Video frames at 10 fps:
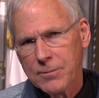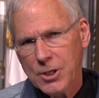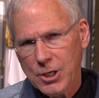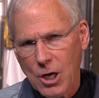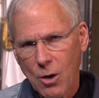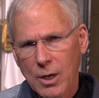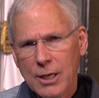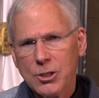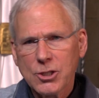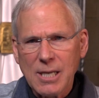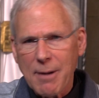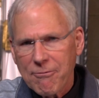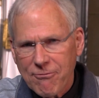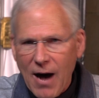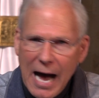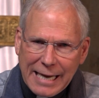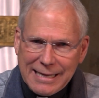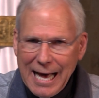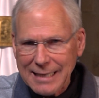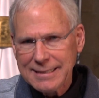You know, to somehow find
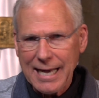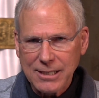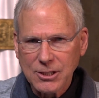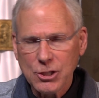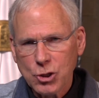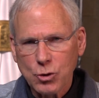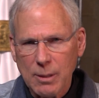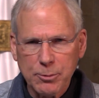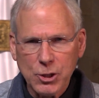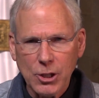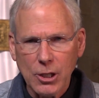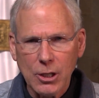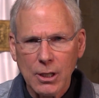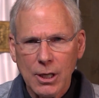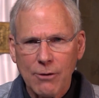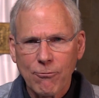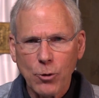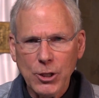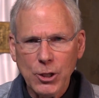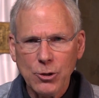that text in Scripture
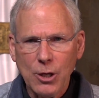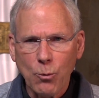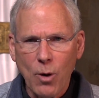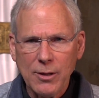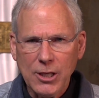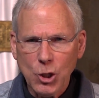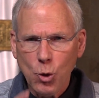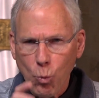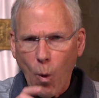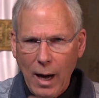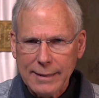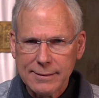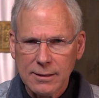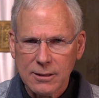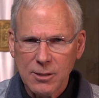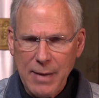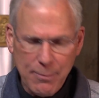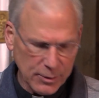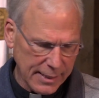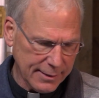for you, that one that you want to be
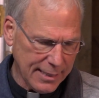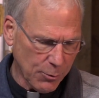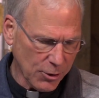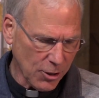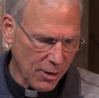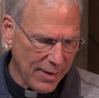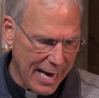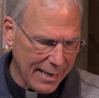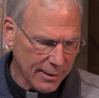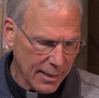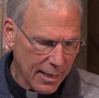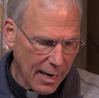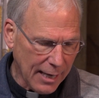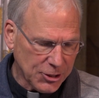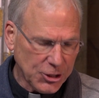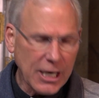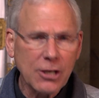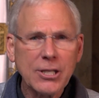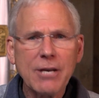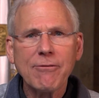able to deal with all that. Share
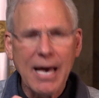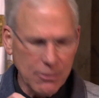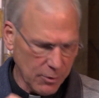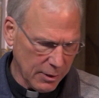the event